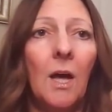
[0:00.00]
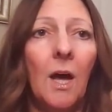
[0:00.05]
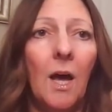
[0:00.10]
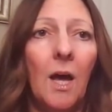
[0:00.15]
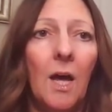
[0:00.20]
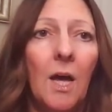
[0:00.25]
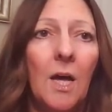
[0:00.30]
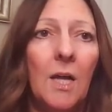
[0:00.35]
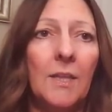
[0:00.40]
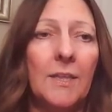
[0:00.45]

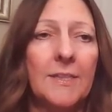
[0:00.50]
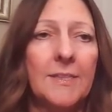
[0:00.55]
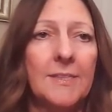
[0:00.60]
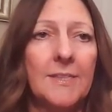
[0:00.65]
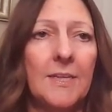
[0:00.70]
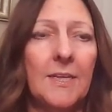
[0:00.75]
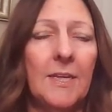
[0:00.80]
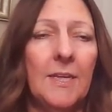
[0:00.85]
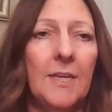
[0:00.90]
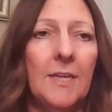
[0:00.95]
Let's
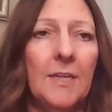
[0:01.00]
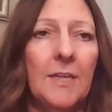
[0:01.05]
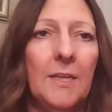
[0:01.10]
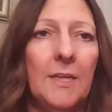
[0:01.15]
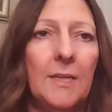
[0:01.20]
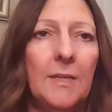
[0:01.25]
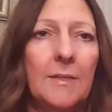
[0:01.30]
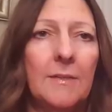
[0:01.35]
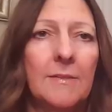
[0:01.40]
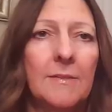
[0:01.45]
see, it
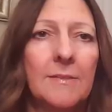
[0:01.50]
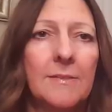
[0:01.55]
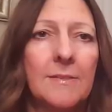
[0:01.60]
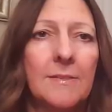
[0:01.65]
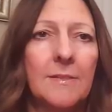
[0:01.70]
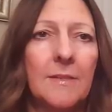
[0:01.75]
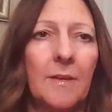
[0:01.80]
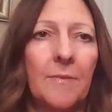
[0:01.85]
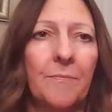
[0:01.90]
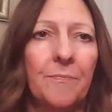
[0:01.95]

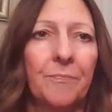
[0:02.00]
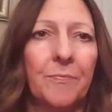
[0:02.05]
is,